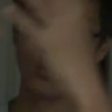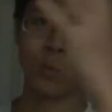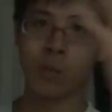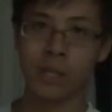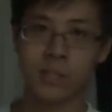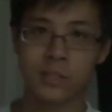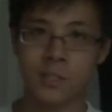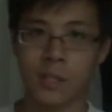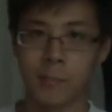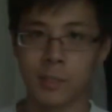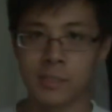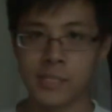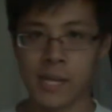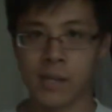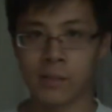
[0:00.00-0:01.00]
wings
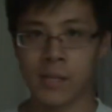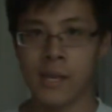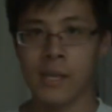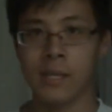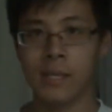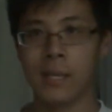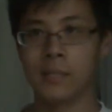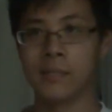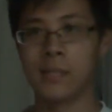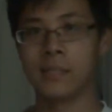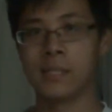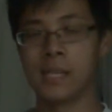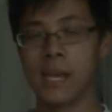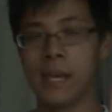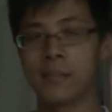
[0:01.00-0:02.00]
coming down and then
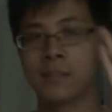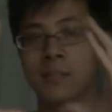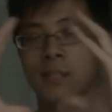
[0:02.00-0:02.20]
the S